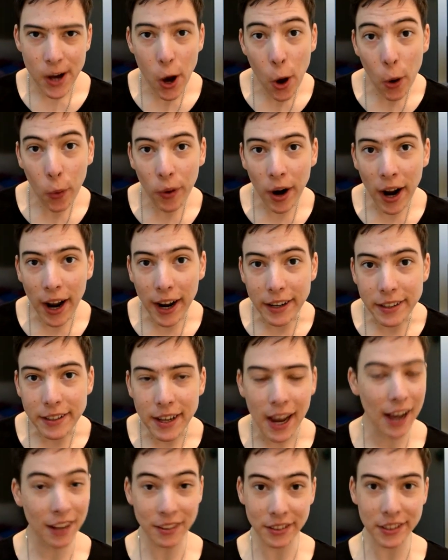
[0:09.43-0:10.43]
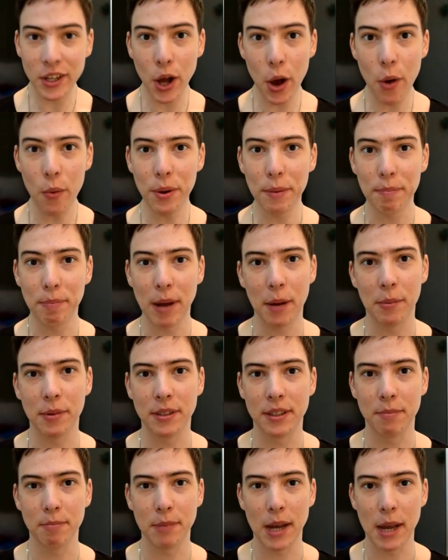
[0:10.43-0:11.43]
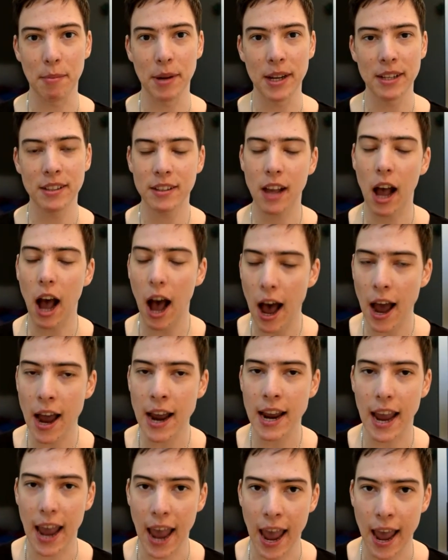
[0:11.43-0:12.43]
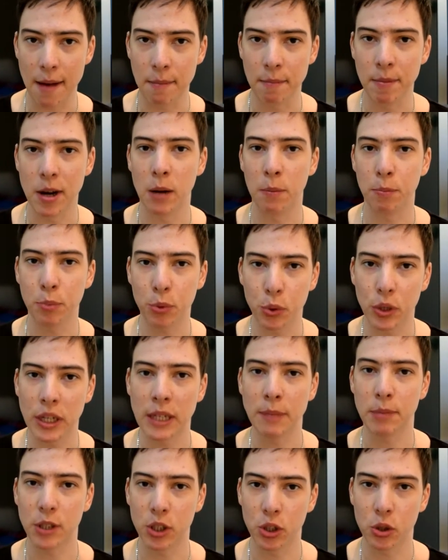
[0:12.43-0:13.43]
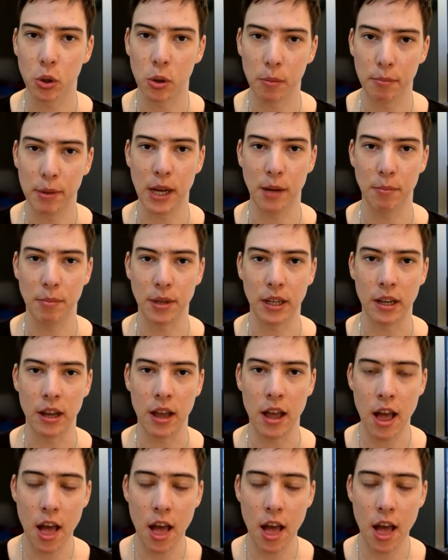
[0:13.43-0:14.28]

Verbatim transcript: Alright, how's it going babies and babettes? I am a premature baby.